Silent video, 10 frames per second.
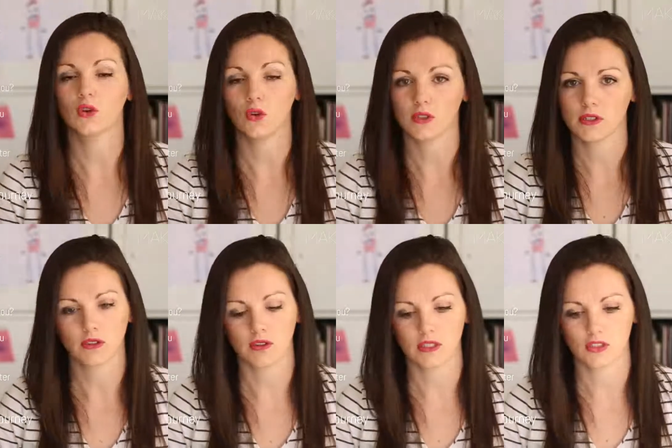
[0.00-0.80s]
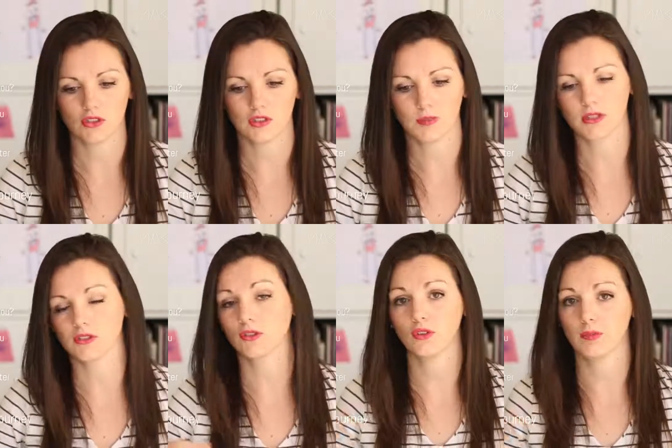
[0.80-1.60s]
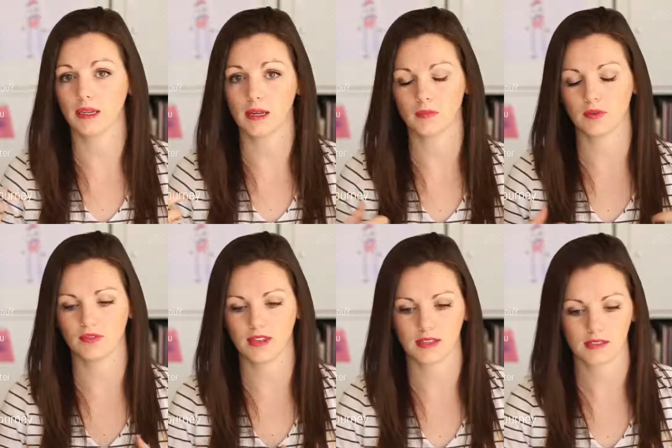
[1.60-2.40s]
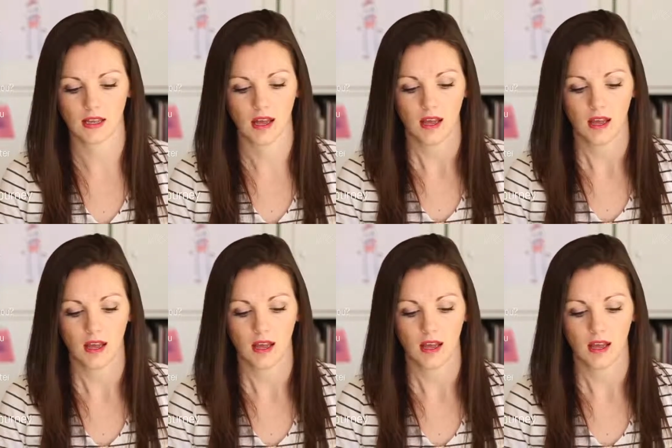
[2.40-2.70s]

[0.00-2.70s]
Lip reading: causing those issues, because it could be a number of things.